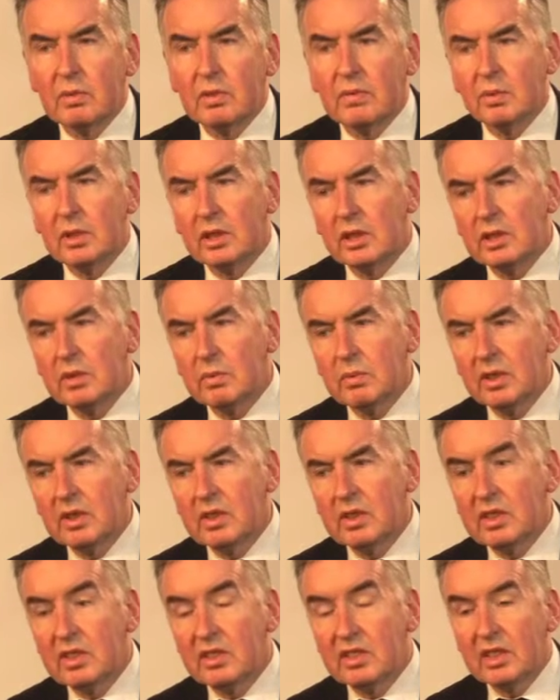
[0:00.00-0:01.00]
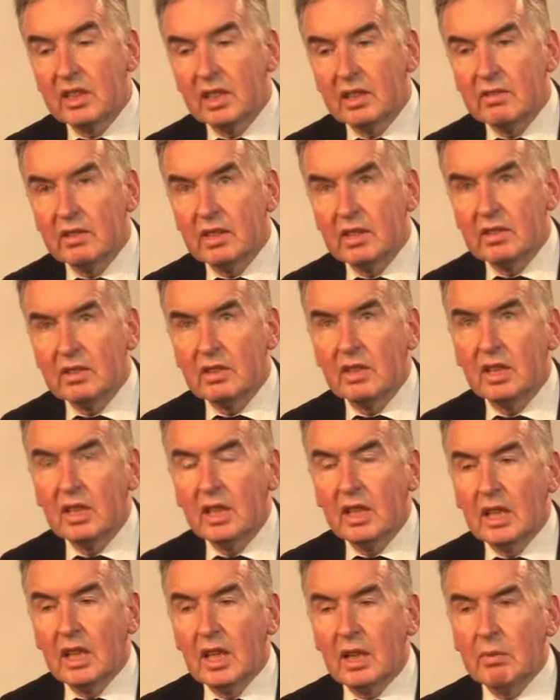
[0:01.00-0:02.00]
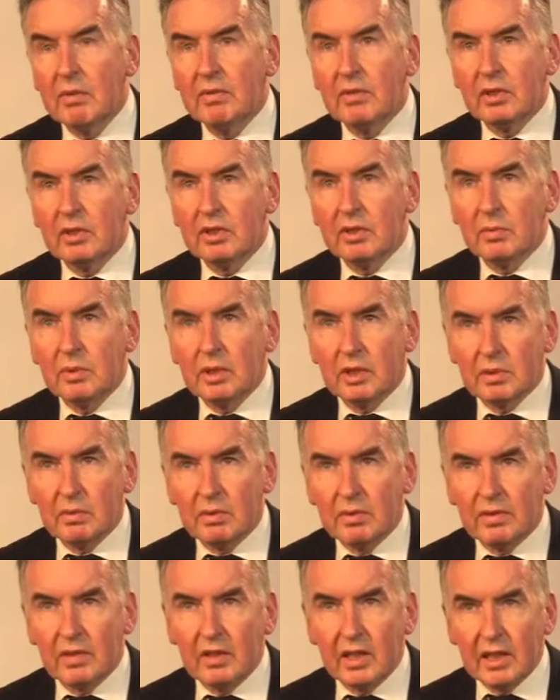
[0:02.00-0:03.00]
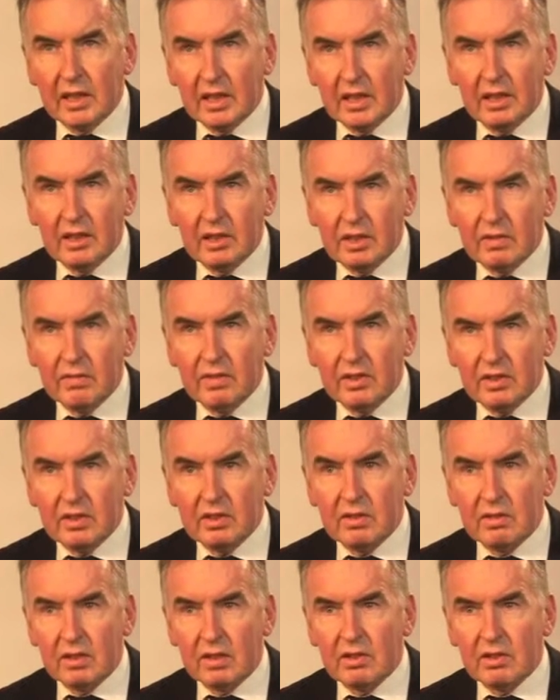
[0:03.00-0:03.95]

We've worked with distilleries, and we've also worked with very large visitor